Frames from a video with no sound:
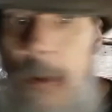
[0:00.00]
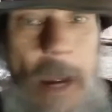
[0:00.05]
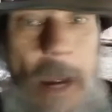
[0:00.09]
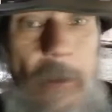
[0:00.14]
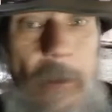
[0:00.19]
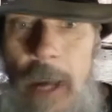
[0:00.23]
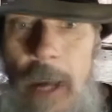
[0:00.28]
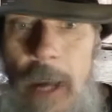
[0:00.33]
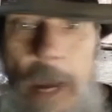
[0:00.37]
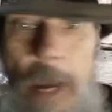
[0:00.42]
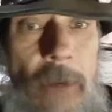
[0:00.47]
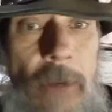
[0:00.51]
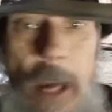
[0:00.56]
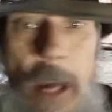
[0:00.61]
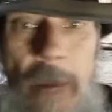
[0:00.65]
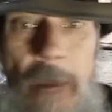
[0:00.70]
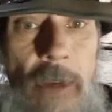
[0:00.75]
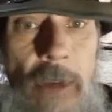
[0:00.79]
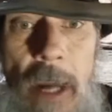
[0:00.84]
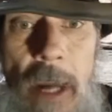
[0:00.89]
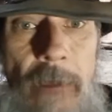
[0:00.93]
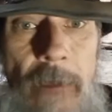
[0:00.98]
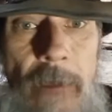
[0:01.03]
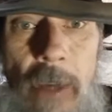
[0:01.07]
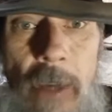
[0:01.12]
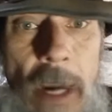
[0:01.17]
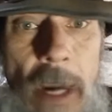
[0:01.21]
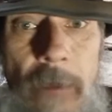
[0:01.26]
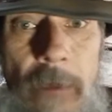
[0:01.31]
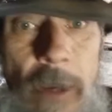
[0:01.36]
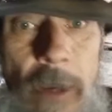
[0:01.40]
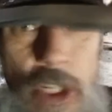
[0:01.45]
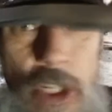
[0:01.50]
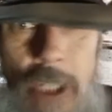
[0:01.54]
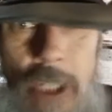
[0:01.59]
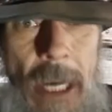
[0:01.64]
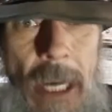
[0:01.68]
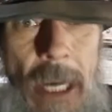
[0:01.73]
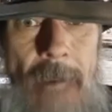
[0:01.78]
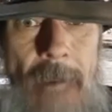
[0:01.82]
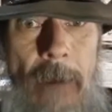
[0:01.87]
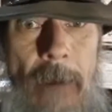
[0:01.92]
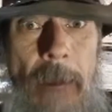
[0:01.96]
ever, she's
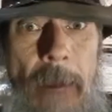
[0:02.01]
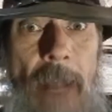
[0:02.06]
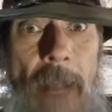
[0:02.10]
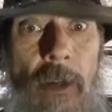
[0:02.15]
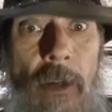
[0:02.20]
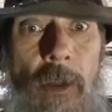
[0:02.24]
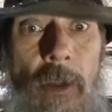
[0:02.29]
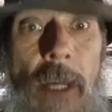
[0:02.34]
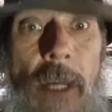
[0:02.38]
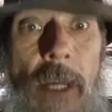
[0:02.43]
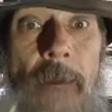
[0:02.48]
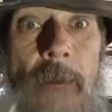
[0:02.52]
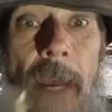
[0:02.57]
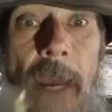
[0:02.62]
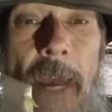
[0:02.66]
had my back the whole time,